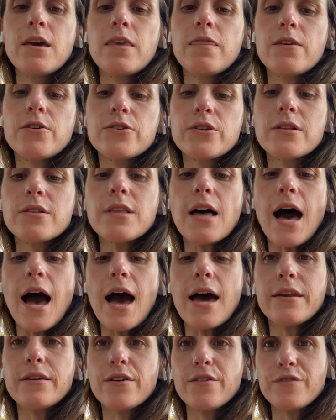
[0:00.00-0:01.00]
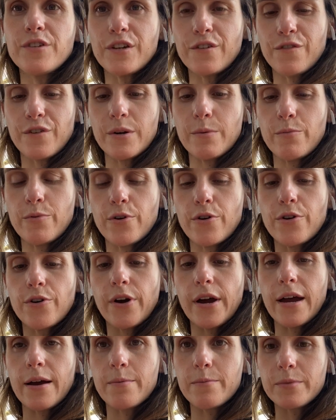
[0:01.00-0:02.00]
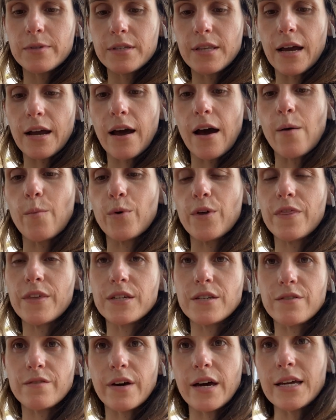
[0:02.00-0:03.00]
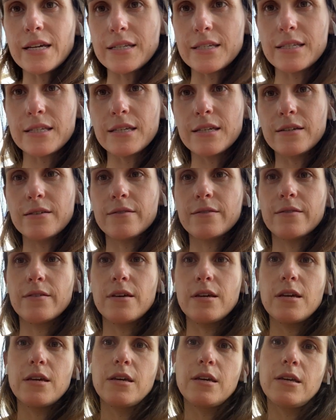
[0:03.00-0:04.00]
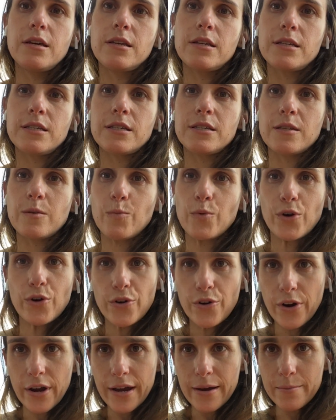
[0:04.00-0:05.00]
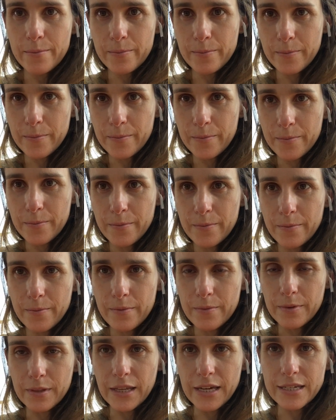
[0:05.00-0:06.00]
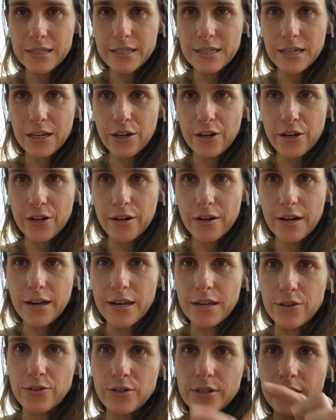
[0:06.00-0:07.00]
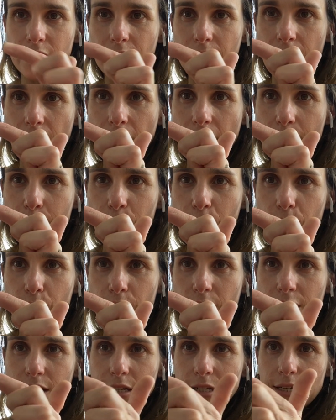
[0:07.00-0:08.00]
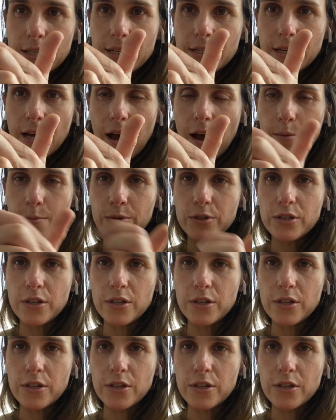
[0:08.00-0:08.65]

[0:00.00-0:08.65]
There's a lot of different programs that come with the device. This is the program list here, and you see I'm loaded into the top.